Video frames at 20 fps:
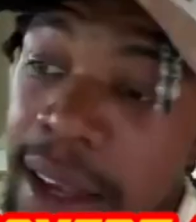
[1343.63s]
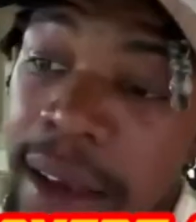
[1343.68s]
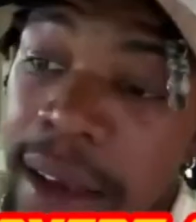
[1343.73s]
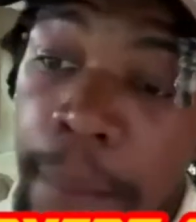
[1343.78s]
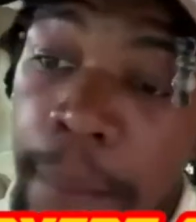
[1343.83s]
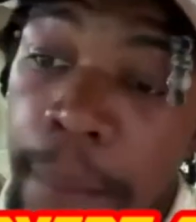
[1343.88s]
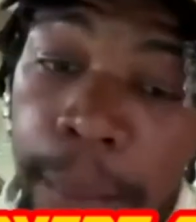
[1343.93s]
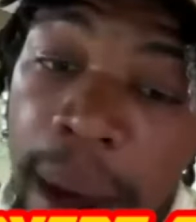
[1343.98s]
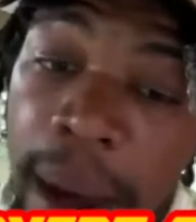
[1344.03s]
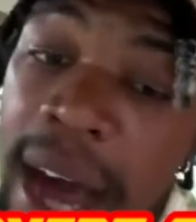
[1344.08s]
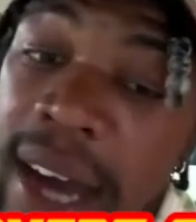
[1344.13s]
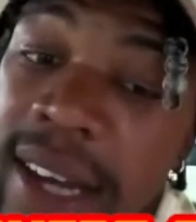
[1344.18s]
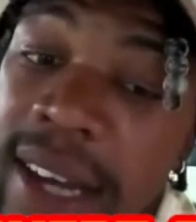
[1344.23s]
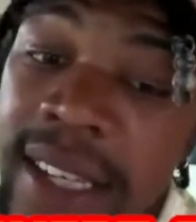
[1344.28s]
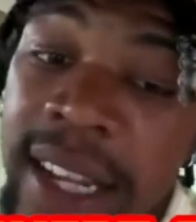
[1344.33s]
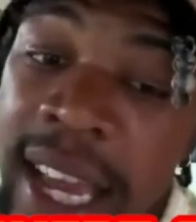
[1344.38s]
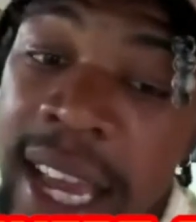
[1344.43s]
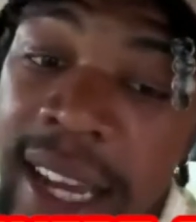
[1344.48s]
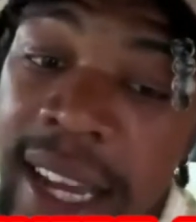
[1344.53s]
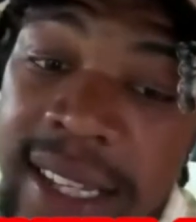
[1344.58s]
boxing,
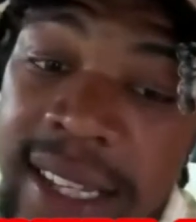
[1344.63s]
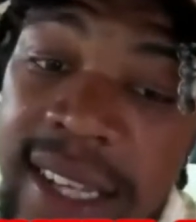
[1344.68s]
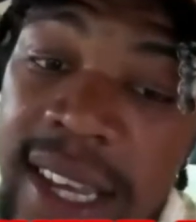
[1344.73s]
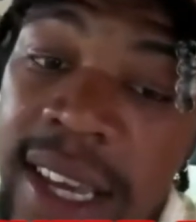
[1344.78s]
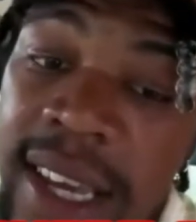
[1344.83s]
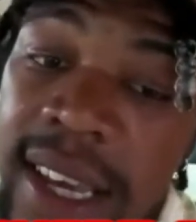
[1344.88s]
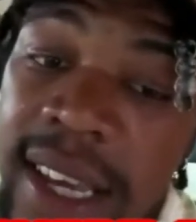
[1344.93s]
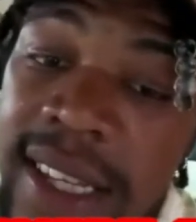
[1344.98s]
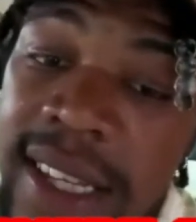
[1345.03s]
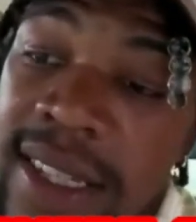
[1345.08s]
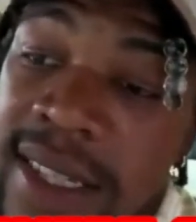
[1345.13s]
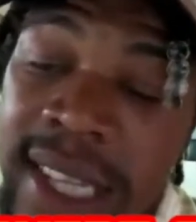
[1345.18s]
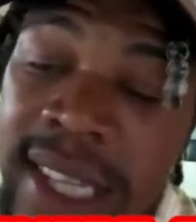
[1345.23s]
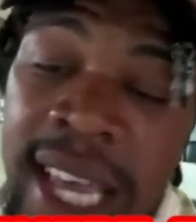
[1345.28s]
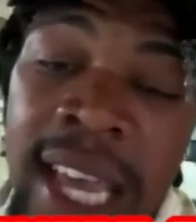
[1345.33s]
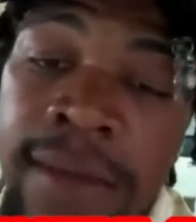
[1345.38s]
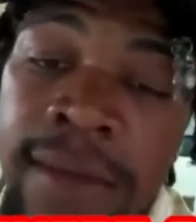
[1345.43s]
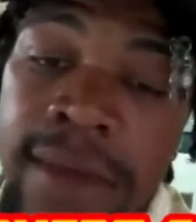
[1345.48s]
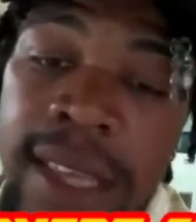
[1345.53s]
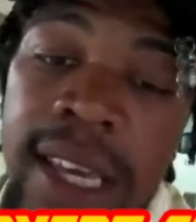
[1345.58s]
like I said, it's the
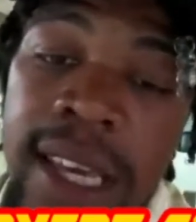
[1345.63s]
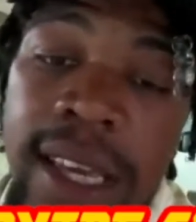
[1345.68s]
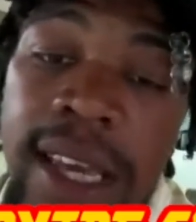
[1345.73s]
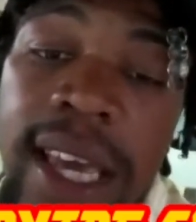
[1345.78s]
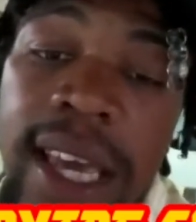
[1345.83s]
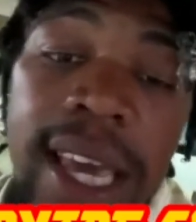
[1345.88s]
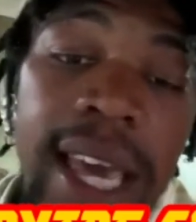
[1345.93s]
same thing.